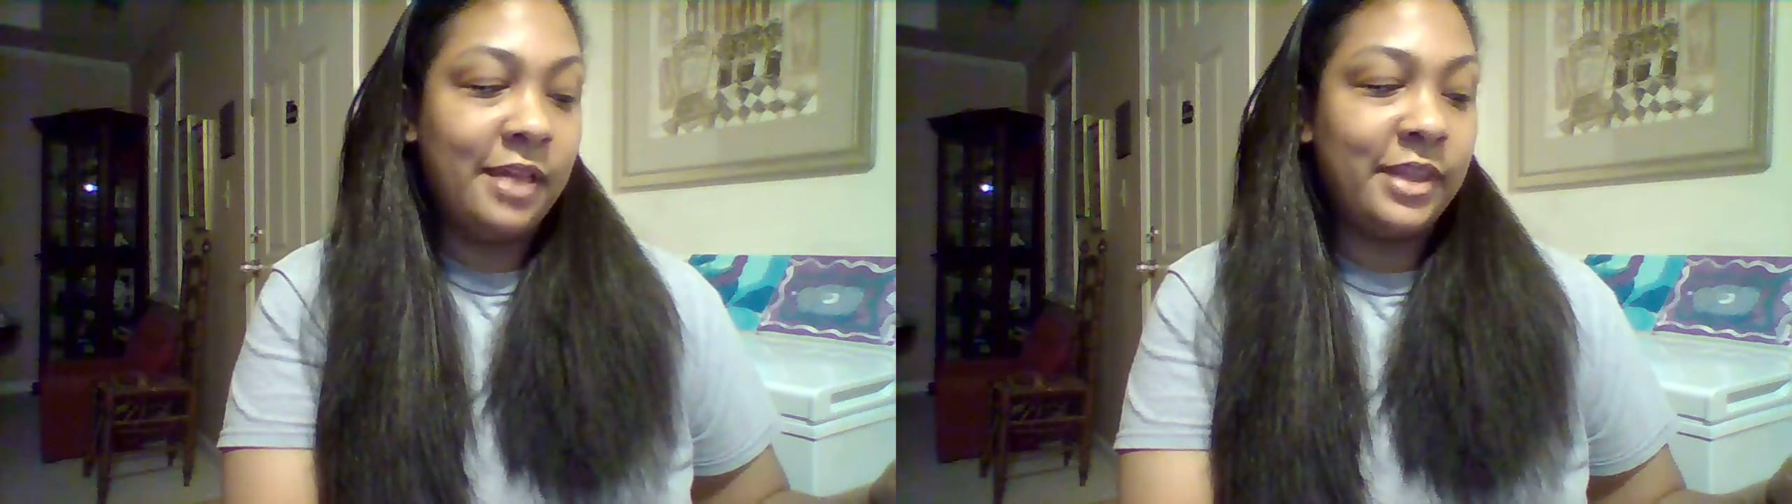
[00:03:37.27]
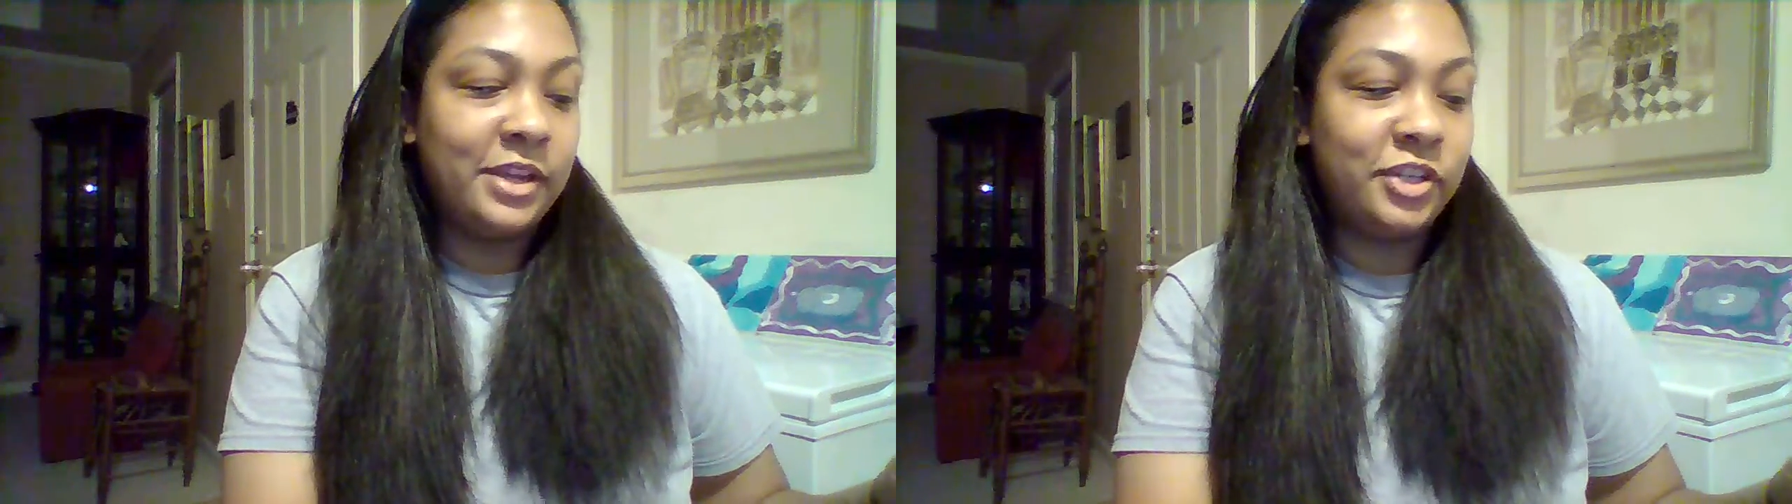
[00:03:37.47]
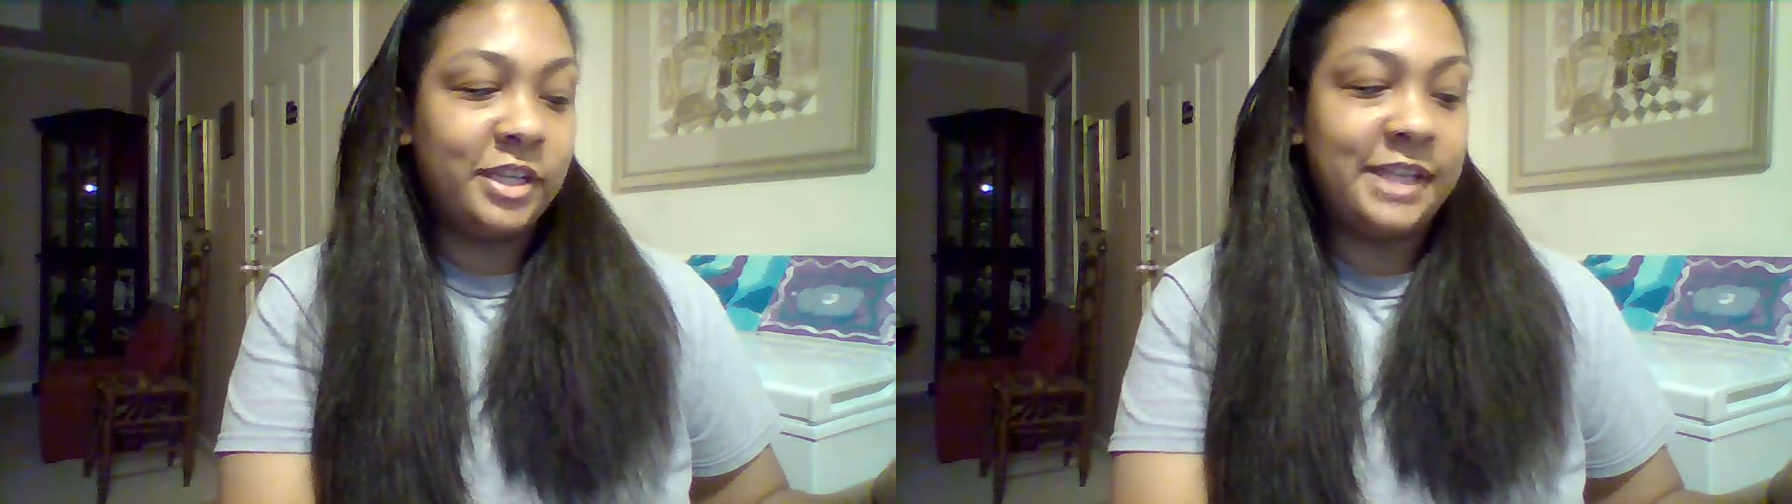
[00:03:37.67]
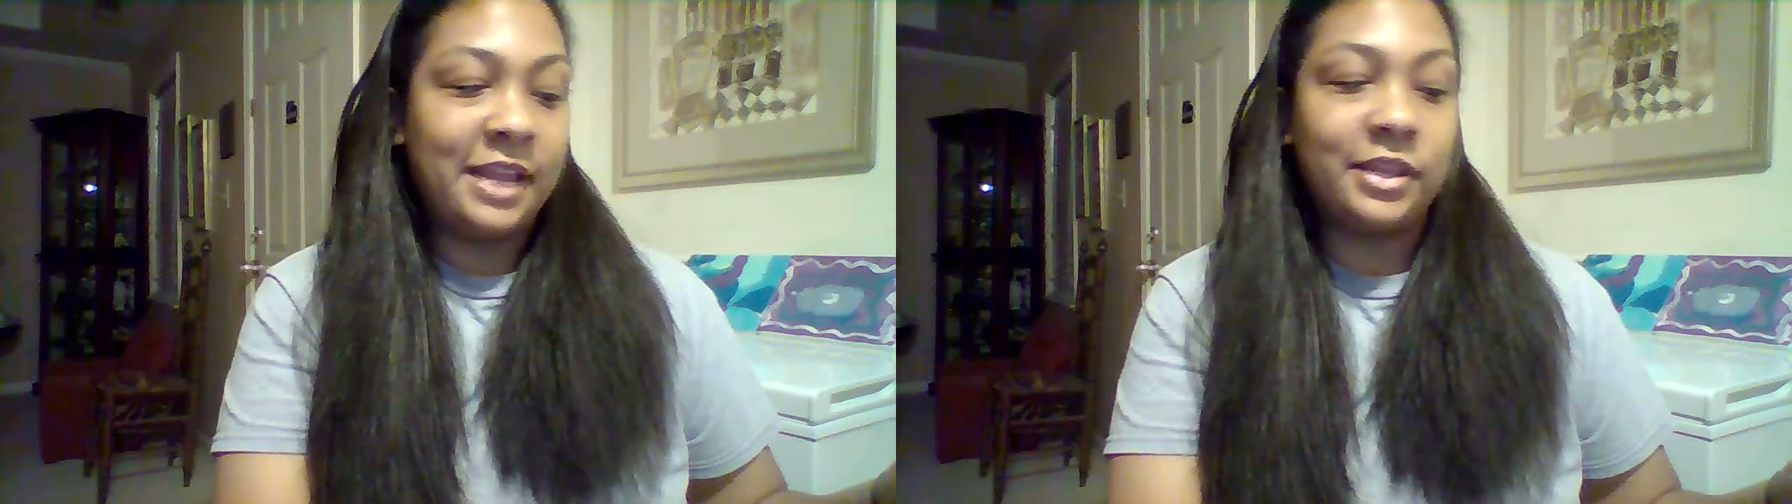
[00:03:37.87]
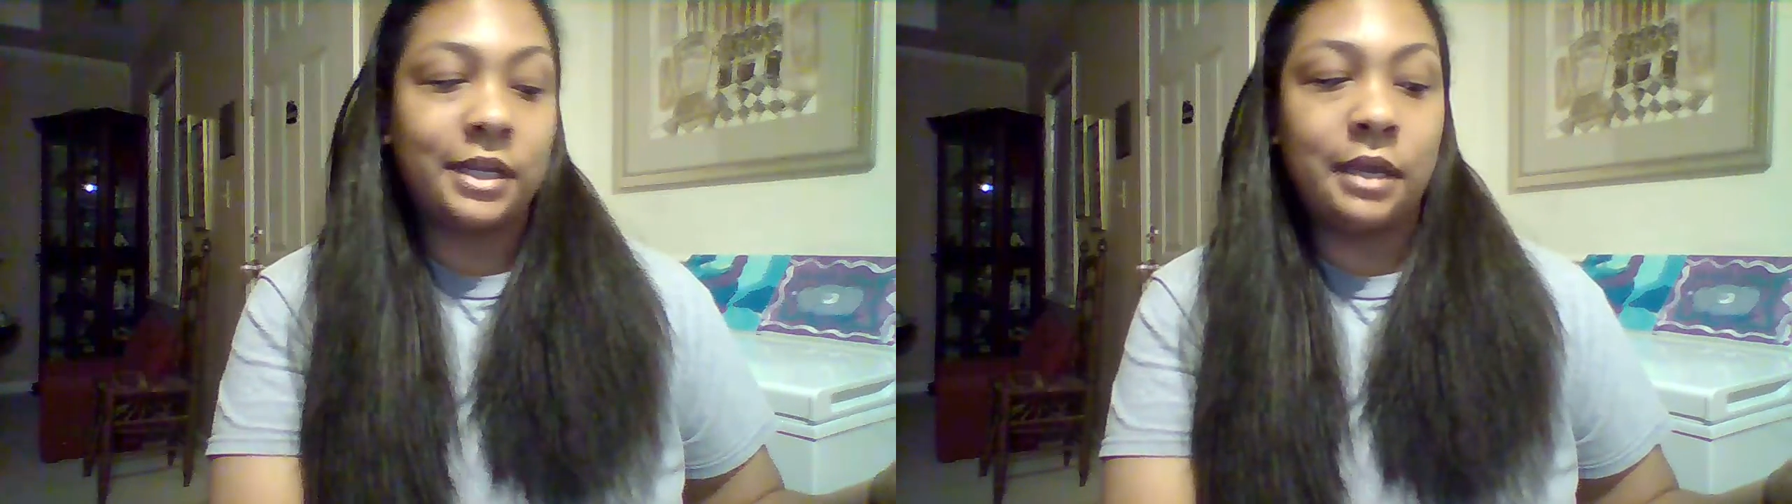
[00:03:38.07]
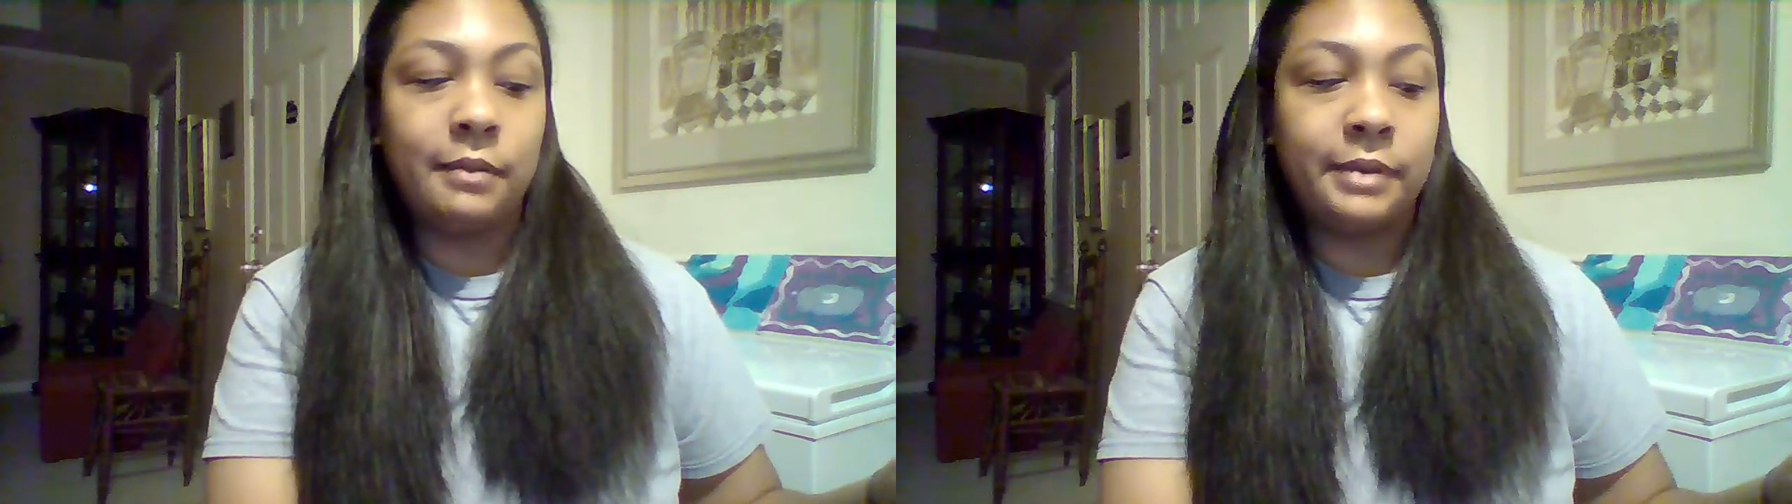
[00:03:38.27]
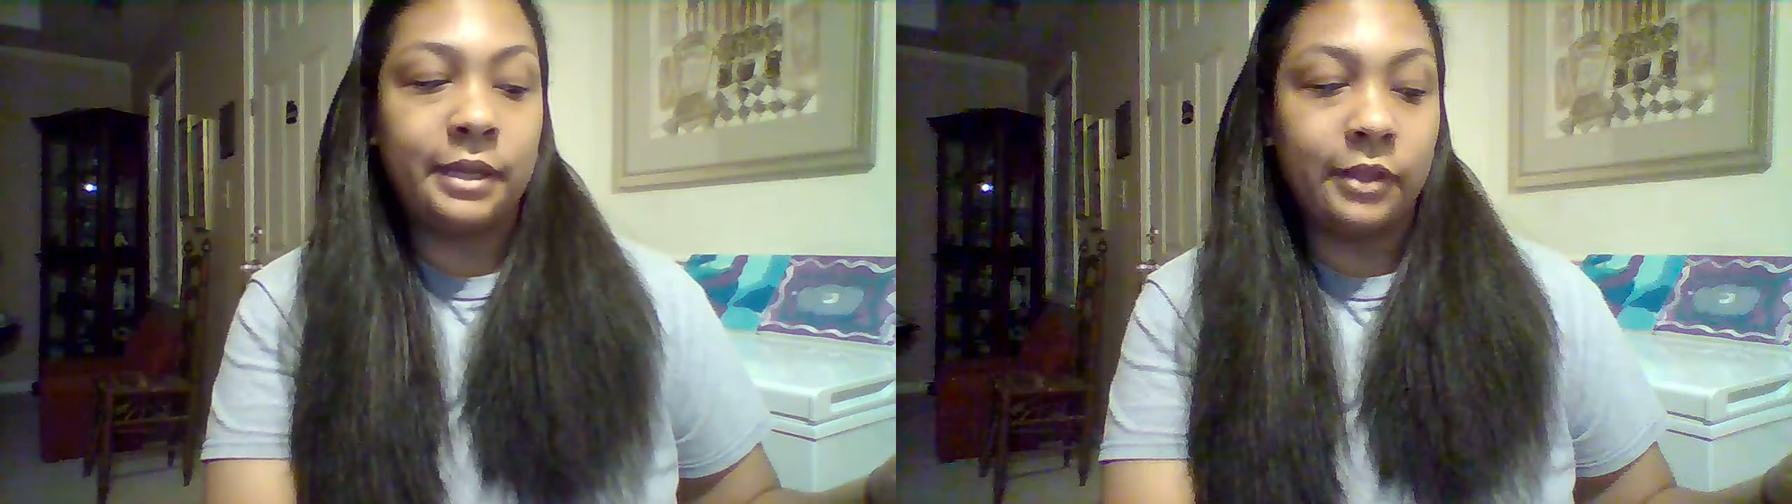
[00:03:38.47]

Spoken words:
that just had the company